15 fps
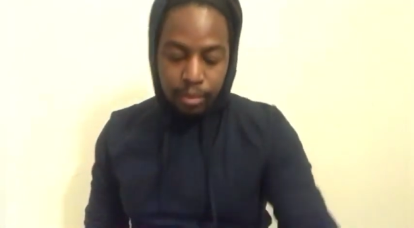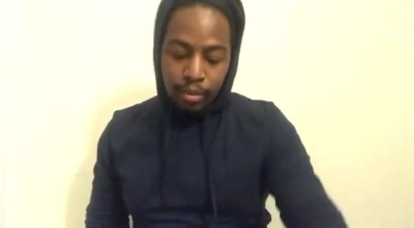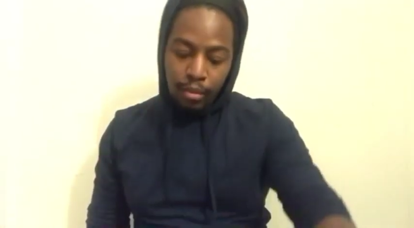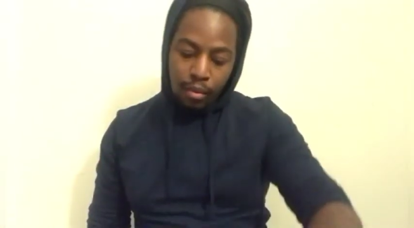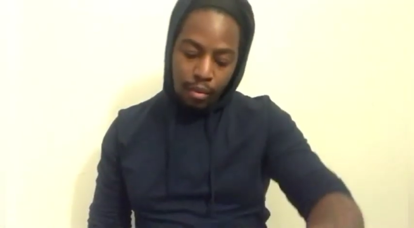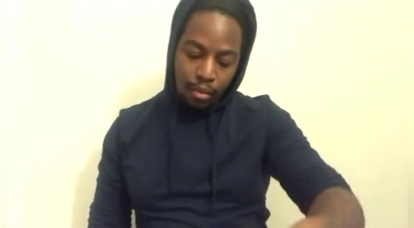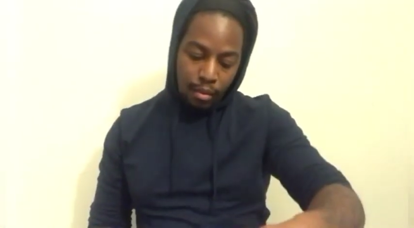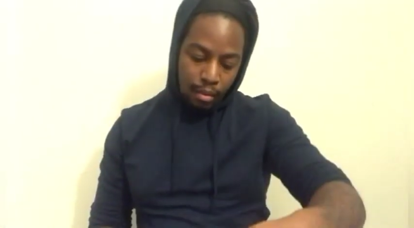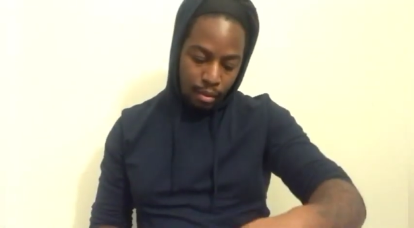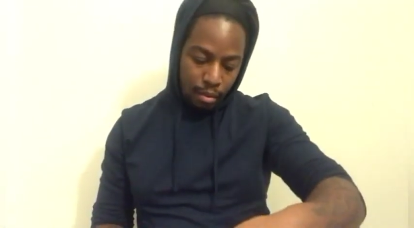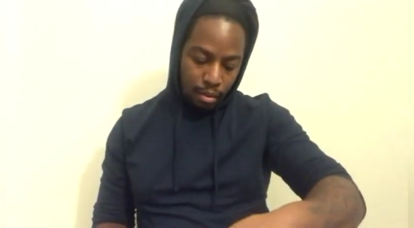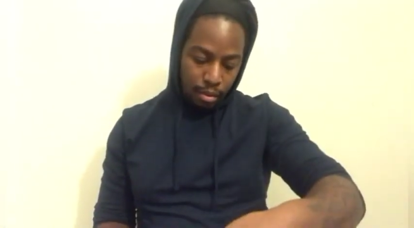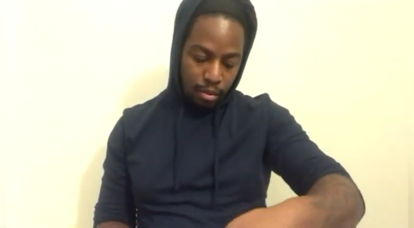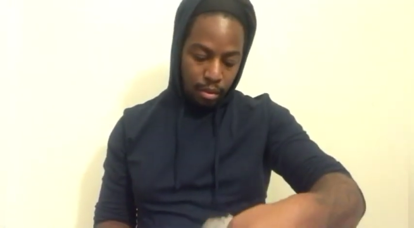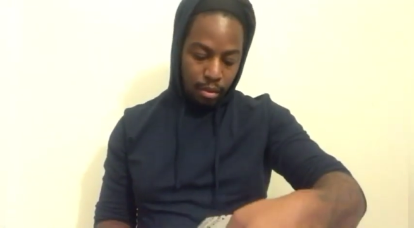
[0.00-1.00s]

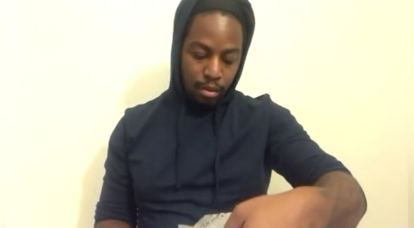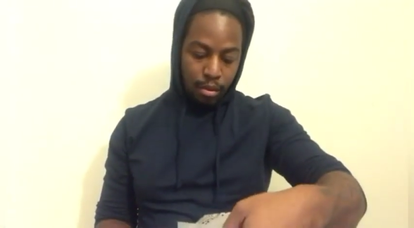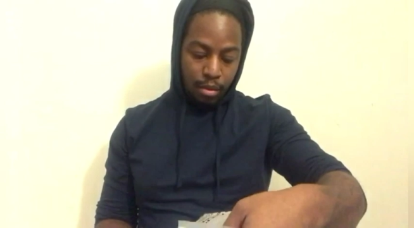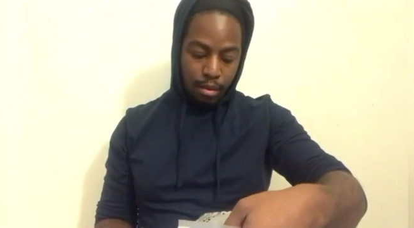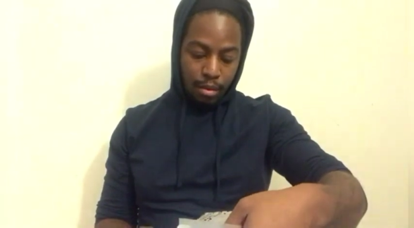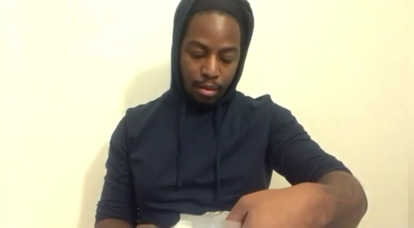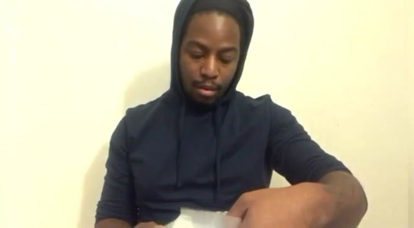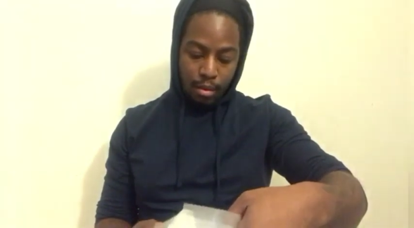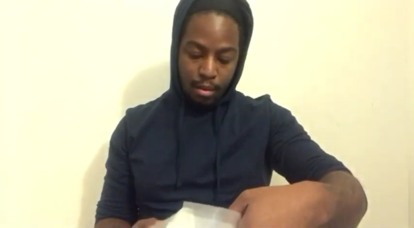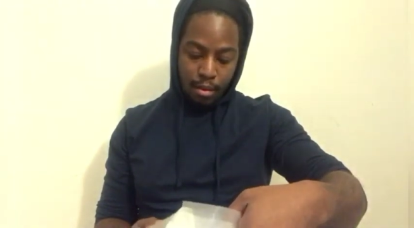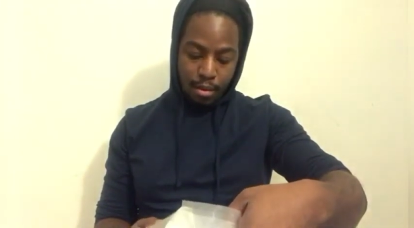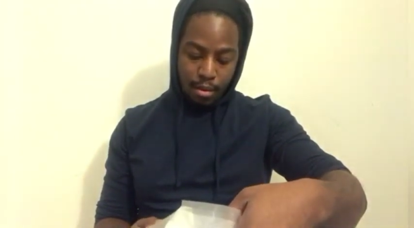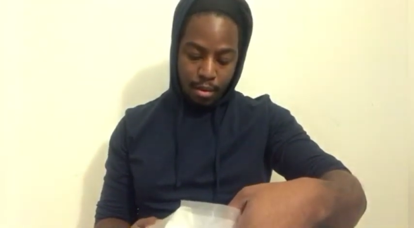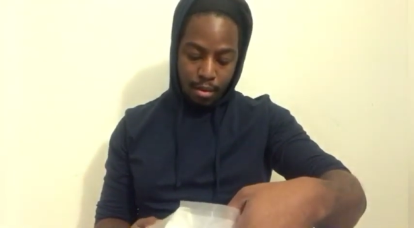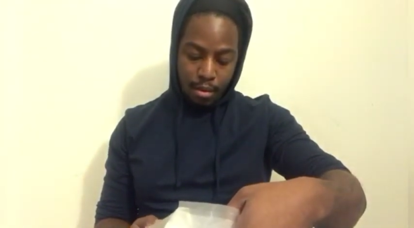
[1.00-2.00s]

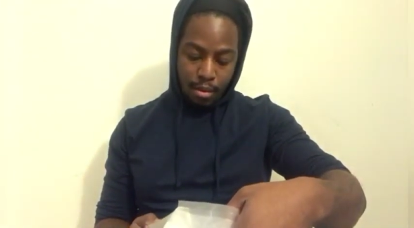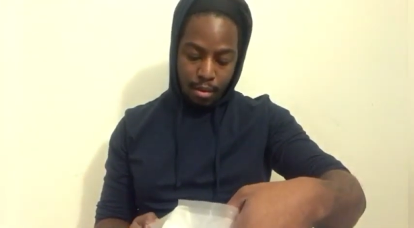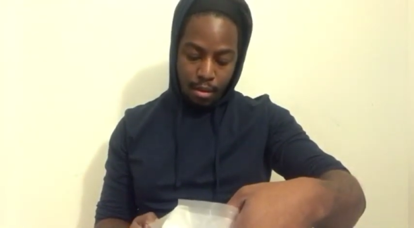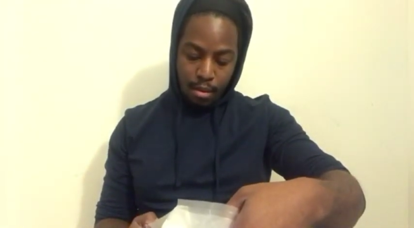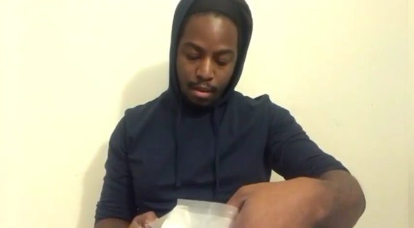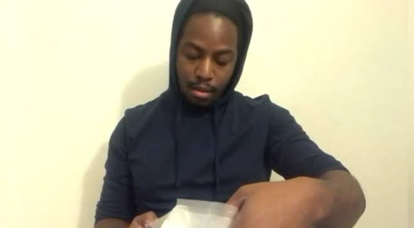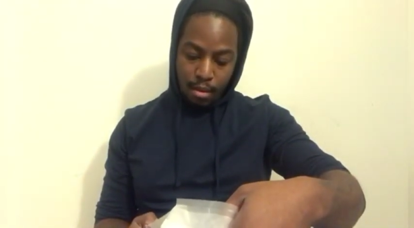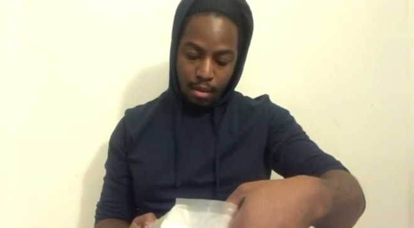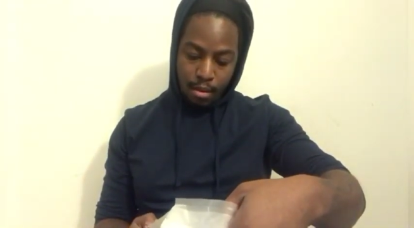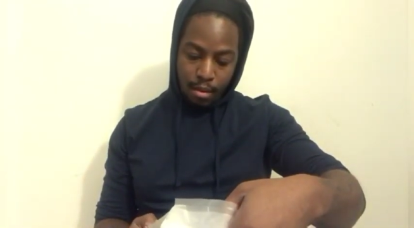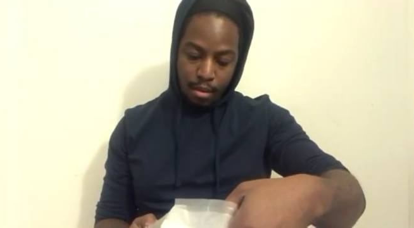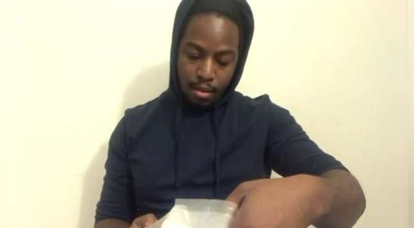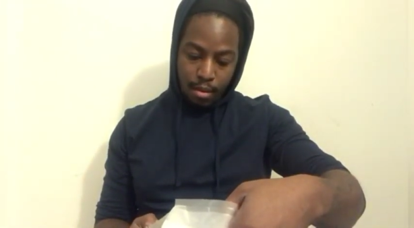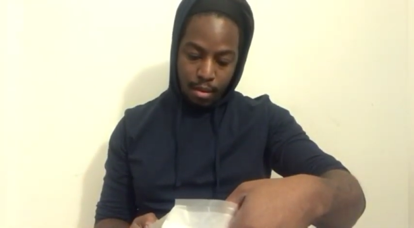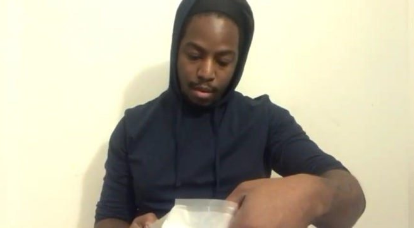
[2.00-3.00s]

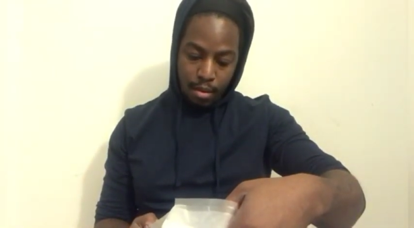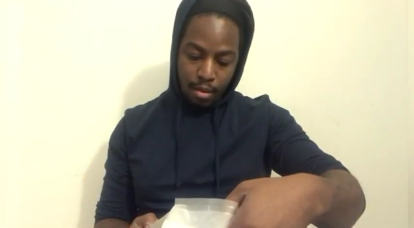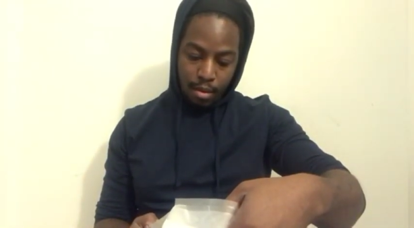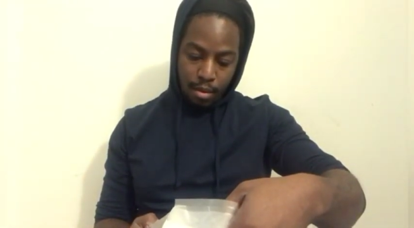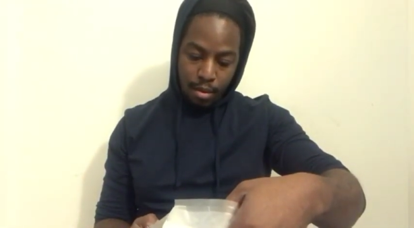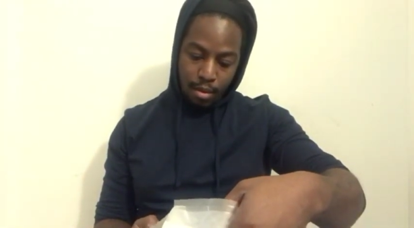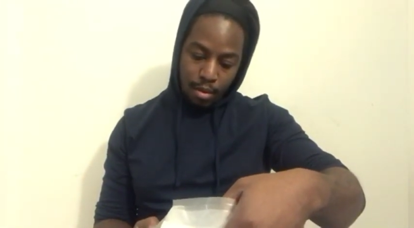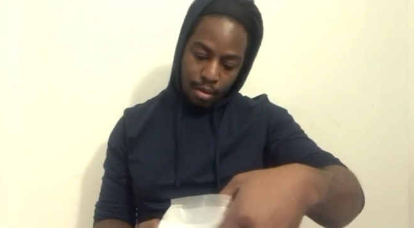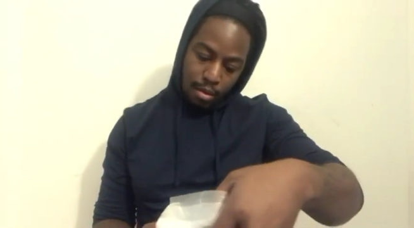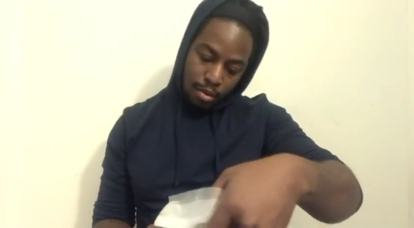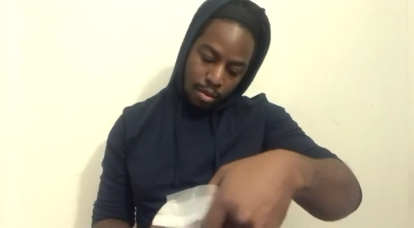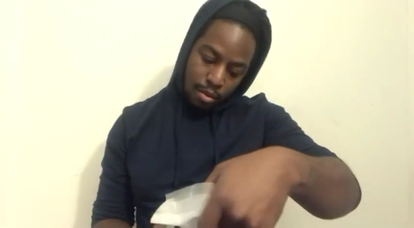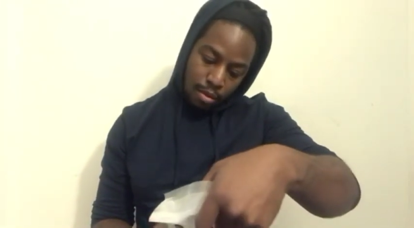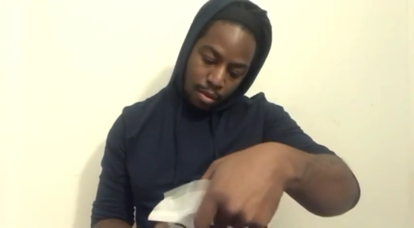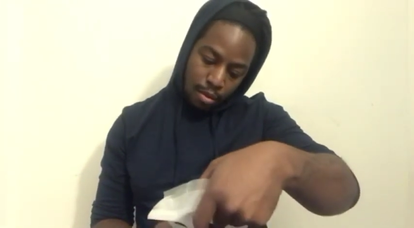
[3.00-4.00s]

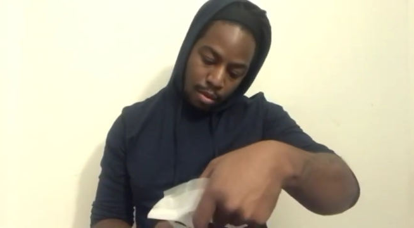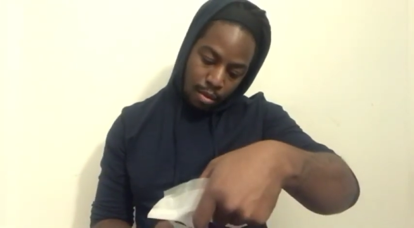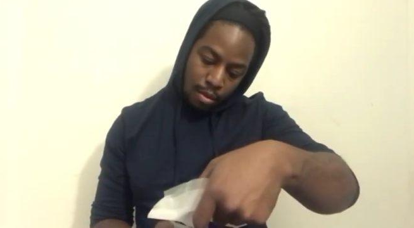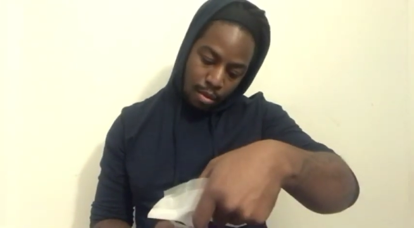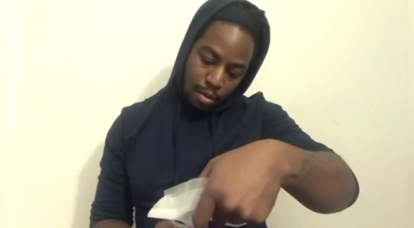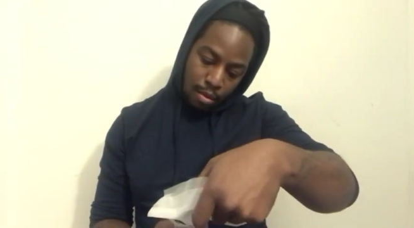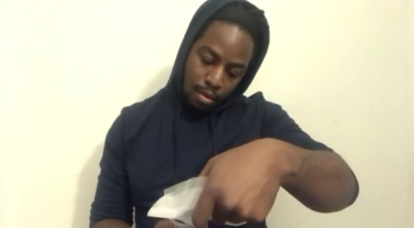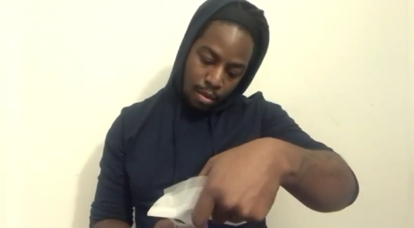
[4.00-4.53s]
[no speech]